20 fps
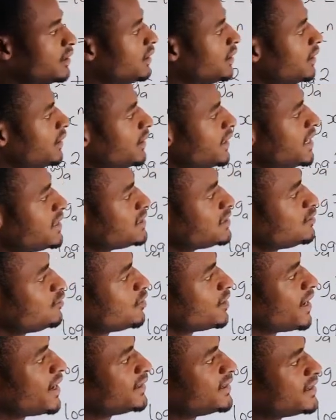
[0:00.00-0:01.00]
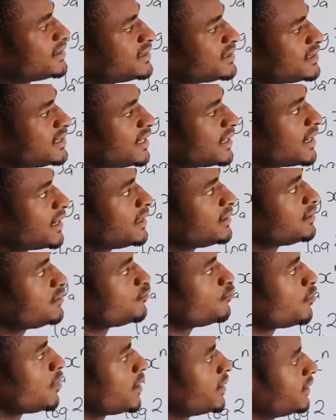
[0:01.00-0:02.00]
Let's look at the second
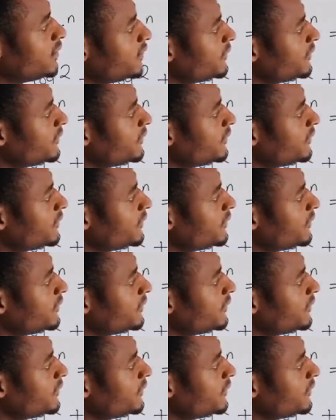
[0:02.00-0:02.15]
one,